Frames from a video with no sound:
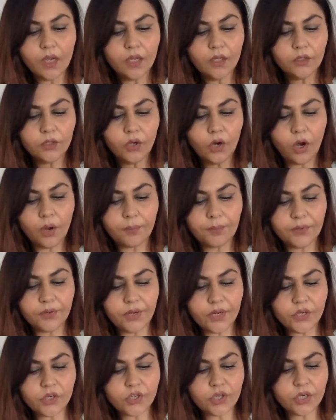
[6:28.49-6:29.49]
The
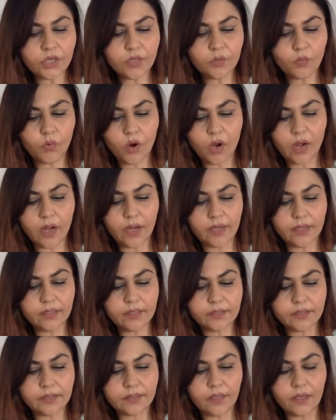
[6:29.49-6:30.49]
operation
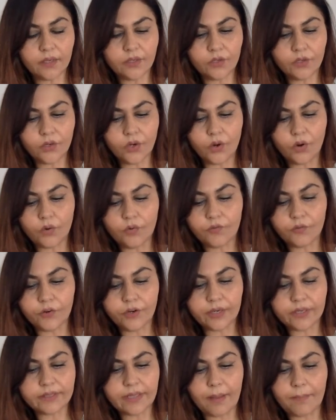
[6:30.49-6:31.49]
was, for
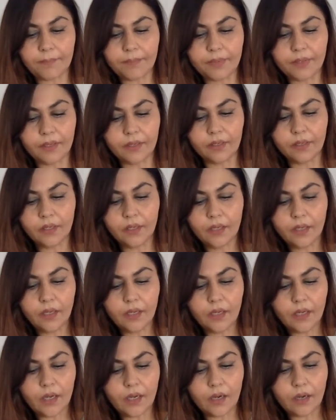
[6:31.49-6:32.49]
example,
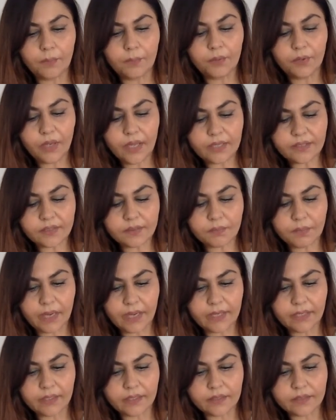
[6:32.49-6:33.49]
plus
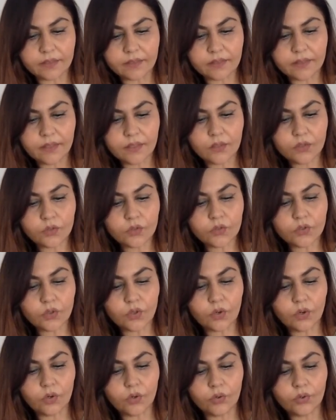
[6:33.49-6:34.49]
minus.
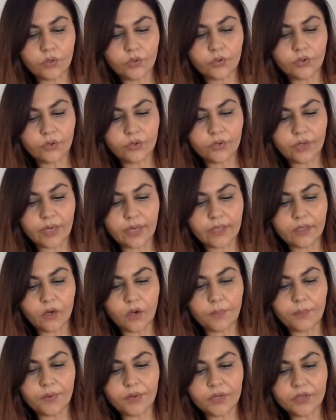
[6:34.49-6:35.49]
So you could write
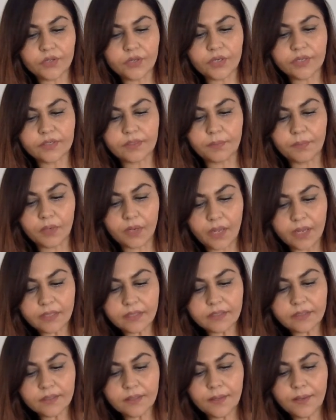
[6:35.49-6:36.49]
operation is a
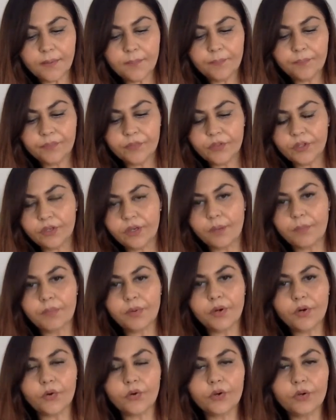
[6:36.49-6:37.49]
plus, the number
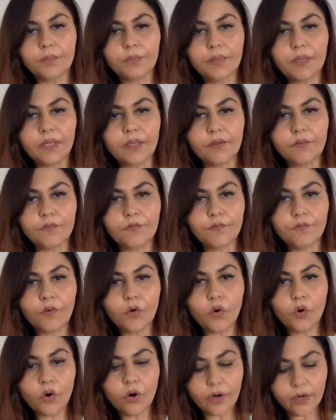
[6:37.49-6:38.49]
could be
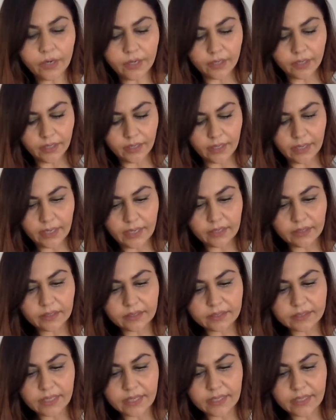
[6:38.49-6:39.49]
4, and the
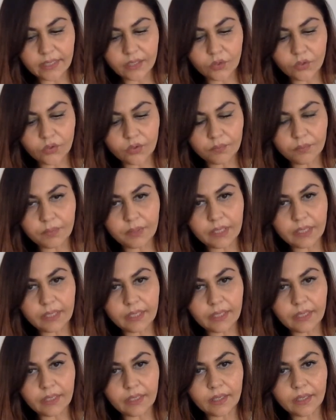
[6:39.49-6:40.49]
setting could
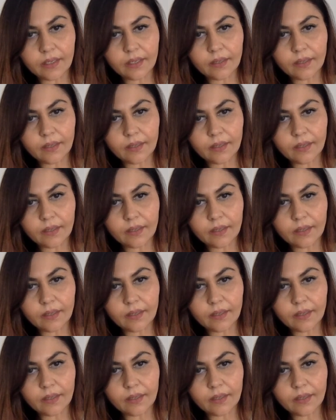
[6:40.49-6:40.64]
be